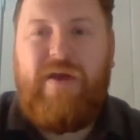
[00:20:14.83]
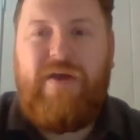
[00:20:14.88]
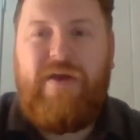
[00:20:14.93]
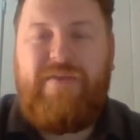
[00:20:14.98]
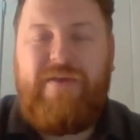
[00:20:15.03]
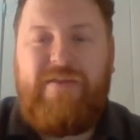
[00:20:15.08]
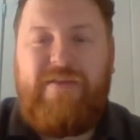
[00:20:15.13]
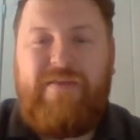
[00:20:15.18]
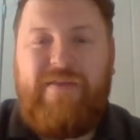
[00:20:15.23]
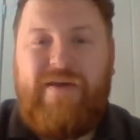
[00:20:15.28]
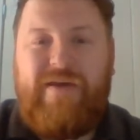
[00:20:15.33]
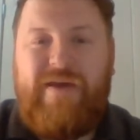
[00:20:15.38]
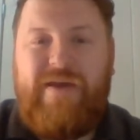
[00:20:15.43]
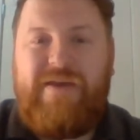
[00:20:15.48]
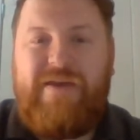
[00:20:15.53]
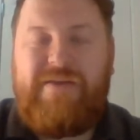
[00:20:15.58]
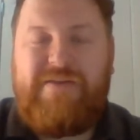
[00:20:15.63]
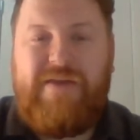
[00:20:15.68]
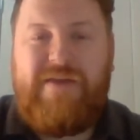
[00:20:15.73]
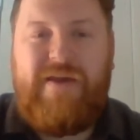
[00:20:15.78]
I think
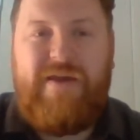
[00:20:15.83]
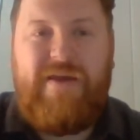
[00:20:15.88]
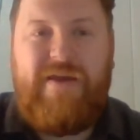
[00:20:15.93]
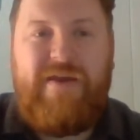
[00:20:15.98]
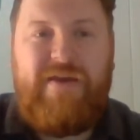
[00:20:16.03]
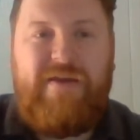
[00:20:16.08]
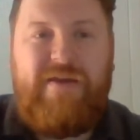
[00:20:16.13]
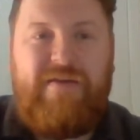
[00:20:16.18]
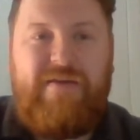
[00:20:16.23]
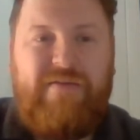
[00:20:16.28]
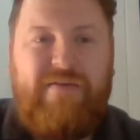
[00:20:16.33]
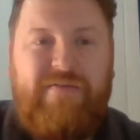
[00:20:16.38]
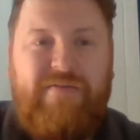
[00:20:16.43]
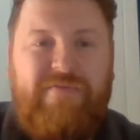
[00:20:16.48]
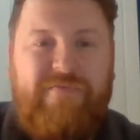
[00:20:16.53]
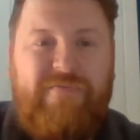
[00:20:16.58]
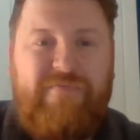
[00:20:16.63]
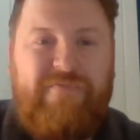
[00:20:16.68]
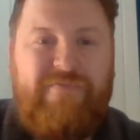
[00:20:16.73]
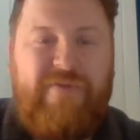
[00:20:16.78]
that is a
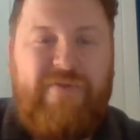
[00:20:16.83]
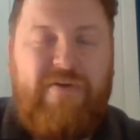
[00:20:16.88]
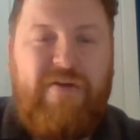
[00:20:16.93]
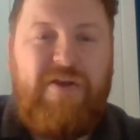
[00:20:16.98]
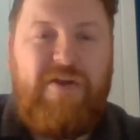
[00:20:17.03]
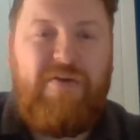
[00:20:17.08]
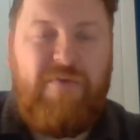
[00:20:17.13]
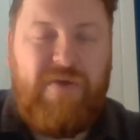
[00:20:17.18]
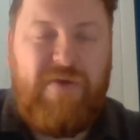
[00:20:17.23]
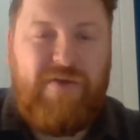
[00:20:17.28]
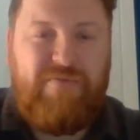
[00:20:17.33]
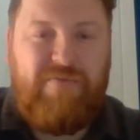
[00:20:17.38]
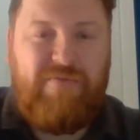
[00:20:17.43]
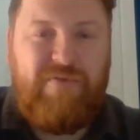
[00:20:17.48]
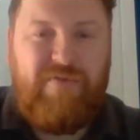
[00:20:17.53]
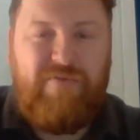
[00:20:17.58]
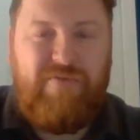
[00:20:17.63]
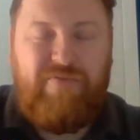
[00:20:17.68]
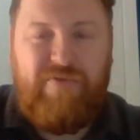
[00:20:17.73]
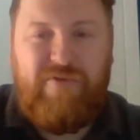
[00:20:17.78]
very quick
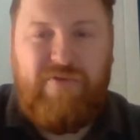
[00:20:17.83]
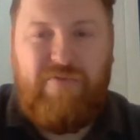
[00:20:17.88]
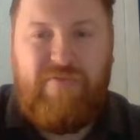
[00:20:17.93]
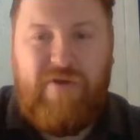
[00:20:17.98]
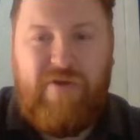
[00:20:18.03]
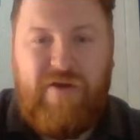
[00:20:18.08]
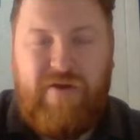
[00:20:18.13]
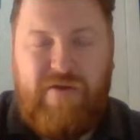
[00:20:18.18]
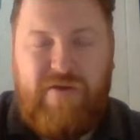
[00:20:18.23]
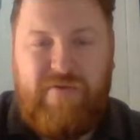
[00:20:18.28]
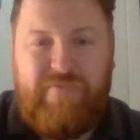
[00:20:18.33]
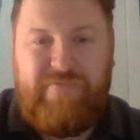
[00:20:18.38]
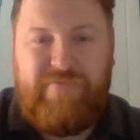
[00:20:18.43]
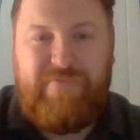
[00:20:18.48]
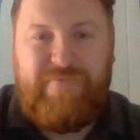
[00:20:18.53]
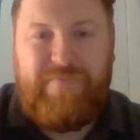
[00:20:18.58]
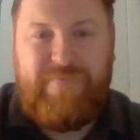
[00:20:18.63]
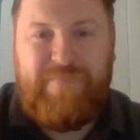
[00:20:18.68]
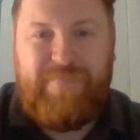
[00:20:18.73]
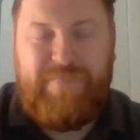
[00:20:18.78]
run through
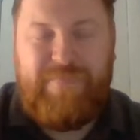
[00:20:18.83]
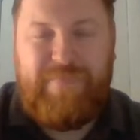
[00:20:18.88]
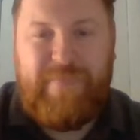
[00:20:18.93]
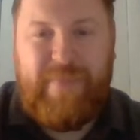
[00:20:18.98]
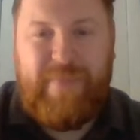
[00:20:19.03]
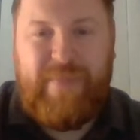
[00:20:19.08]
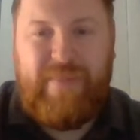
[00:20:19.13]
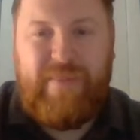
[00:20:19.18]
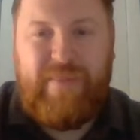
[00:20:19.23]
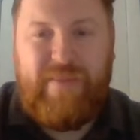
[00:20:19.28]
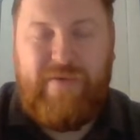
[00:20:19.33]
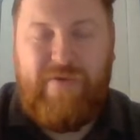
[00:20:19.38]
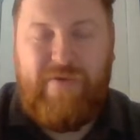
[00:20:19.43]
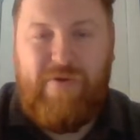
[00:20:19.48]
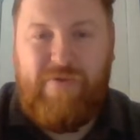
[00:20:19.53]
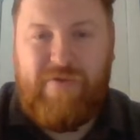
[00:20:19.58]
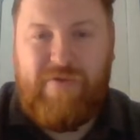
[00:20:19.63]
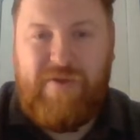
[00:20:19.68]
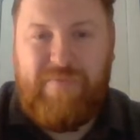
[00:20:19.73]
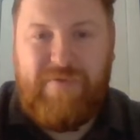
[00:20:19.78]
of
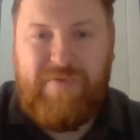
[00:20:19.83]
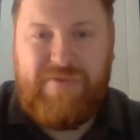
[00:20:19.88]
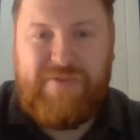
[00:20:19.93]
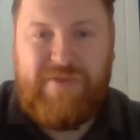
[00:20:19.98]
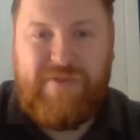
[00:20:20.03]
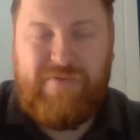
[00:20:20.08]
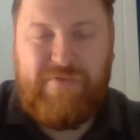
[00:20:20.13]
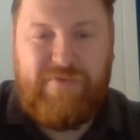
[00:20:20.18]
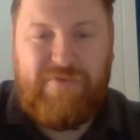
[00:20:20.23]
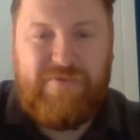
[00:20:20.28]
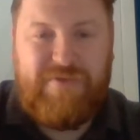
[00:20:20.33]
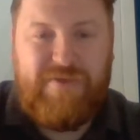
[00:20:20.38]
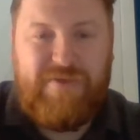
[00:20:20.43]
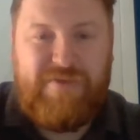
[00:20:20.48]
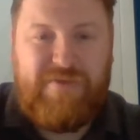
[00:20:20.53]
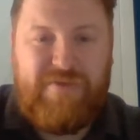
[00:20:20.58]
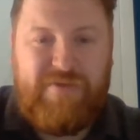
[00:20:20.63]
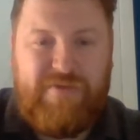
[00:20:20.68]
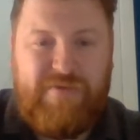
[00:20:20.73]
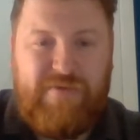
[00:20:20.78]
occupancy
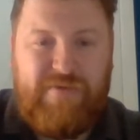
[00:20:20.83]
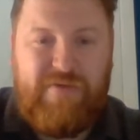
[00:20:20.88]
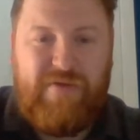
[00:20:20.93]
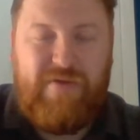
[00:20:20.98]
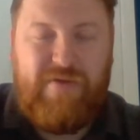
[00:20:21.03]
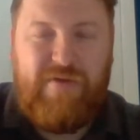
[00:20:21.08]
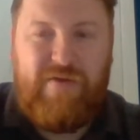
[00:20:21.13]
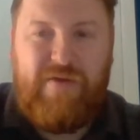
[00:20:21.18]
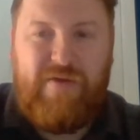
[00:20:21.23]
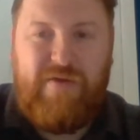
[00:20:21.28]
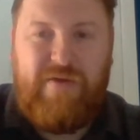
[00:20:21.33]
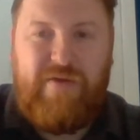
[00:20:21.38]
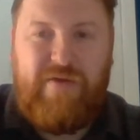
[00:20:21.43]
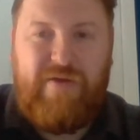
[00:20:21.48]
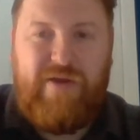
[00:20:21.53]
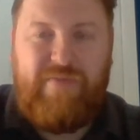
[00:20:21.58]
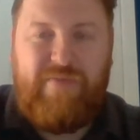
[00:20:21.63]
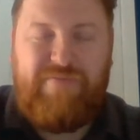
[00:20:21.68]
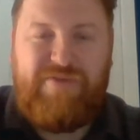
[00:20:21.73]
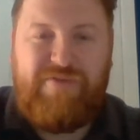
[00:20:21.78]
clauses.
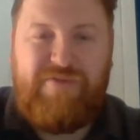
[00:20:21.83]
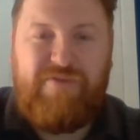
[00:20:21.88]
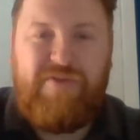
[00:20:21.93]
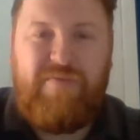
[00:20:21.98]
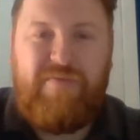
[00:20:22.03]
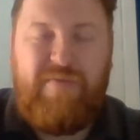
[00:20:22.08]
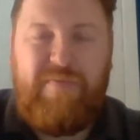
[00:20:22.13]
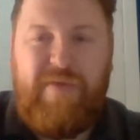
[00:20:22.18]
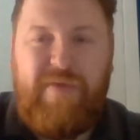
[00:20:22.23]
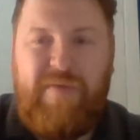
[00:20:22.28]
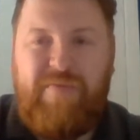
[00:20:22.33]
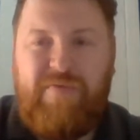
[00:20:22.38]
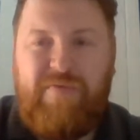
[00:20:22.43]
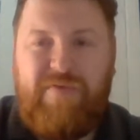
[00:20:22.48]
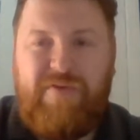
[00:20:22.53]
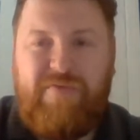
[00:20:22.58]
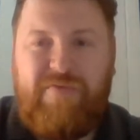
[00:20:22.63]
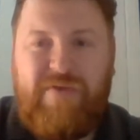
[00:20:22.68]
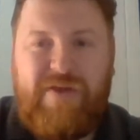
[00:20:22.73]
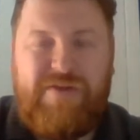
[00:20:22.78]
I'm sure there'll be people
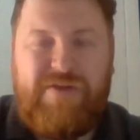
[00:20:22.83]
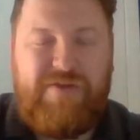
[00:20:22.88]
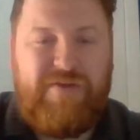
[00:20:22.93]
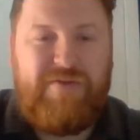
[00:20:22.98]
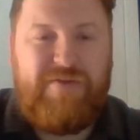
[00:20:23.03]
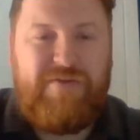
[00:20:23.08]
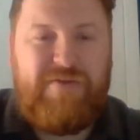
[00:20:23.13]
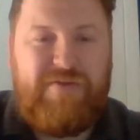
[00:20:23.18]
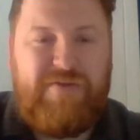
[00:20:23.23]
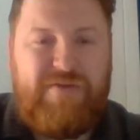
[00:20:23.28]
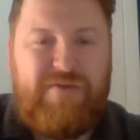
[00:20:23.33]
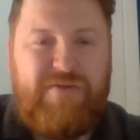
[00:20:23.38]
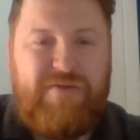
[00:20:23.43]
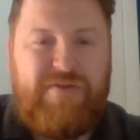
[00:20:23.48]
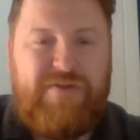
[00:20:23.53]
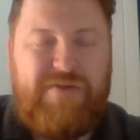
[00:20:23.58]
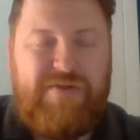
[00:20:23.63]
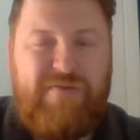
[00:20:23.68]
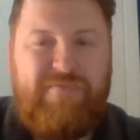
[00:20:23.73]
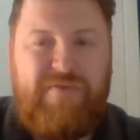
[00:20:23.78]
with questions.
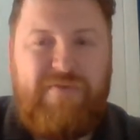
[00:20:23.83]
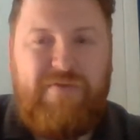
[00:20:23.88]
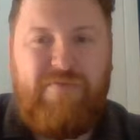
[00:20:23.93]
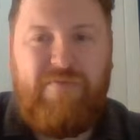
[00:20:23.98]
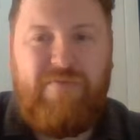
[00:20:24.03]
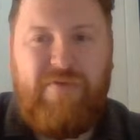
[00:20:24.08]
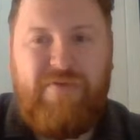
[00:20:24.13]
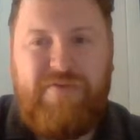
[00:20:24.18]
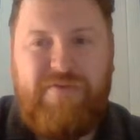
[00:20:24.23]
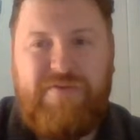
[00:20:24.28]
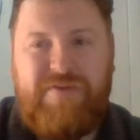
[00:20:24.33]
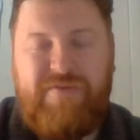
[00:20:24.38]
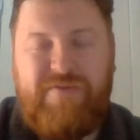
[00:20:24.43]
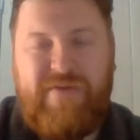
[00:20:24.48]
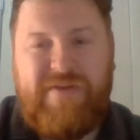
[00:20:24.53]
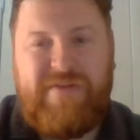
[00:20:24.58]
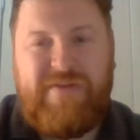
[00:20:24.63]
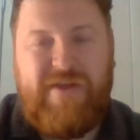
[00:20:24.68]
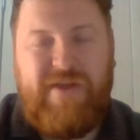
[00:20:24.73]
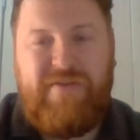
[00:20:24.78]
So if you want
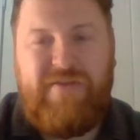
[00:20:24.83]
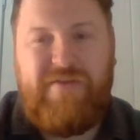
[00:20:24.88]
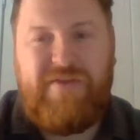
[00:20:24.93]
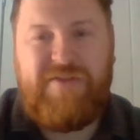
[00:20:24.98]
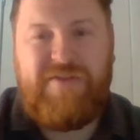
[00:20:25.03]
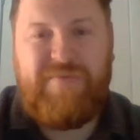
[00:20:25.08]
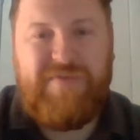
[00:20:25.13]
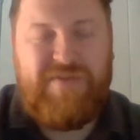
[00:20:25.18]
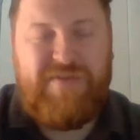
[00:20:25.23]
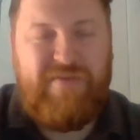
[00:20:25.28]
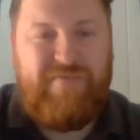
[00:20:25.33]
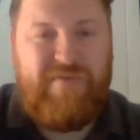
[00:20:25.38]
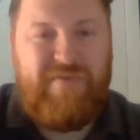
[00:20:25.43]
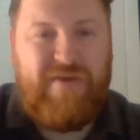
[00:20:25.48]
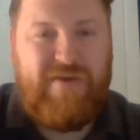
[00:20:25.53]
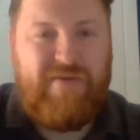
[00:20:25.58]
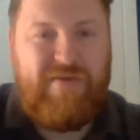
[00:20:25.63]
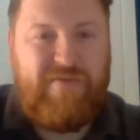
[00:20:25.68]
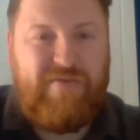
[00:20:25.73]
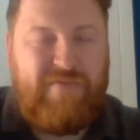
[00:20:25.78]
to ask anything
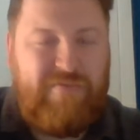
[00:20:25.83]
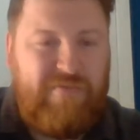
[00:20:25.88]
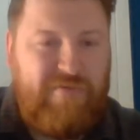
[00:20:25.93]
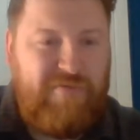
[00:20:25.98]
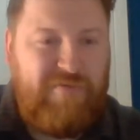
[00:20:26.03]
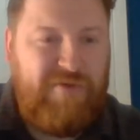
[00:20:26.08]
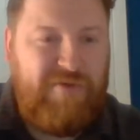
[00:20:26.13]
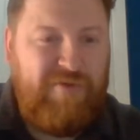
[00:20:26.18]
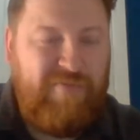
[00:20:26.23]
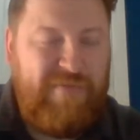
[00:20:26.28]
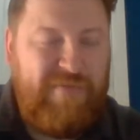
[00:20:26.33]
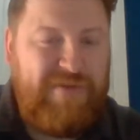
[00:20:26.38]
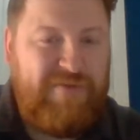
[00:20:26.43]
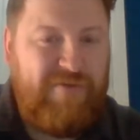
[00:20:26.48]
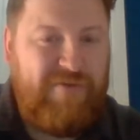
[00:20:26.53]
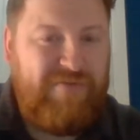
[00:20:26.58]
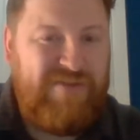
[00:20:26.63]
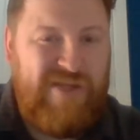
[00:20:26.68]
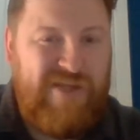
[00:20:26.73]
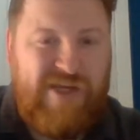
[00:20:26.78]
specific or you want me to
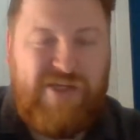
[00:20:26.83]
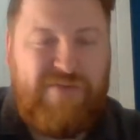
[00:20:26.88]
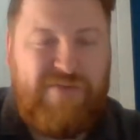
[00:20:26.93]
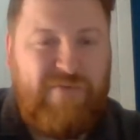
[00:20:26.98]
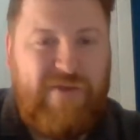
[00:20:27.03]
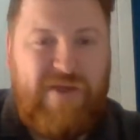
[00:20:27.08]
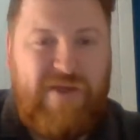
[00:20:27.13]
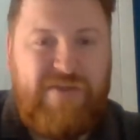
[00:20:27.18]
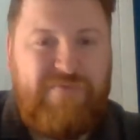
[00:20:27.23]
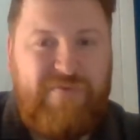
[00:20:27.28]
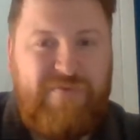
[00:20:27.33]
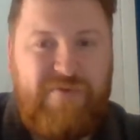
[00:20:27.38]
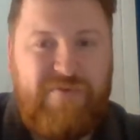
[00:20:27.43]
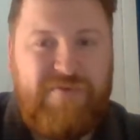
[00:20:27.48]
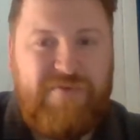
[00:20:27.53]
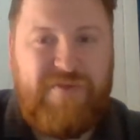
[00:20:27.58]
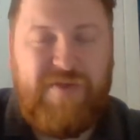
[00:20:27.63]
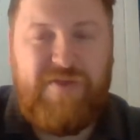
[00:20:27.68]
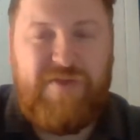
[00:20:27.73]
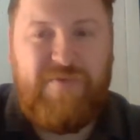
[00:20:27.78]
contextualize for
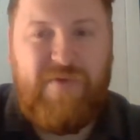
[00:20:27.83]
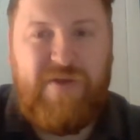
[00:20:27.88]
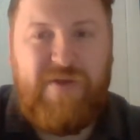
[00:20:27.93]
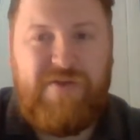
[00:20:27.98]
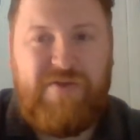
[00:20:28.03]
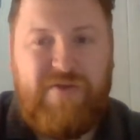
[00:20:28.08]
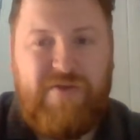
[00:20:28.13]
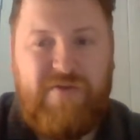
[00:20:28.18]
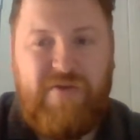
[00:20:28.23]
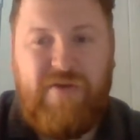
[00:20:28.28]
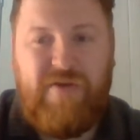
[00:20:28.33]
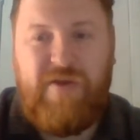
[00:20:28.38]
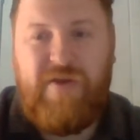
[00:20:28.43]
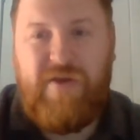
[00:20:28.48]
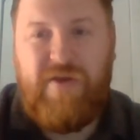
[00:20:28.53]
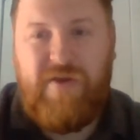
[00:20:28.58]
your situation,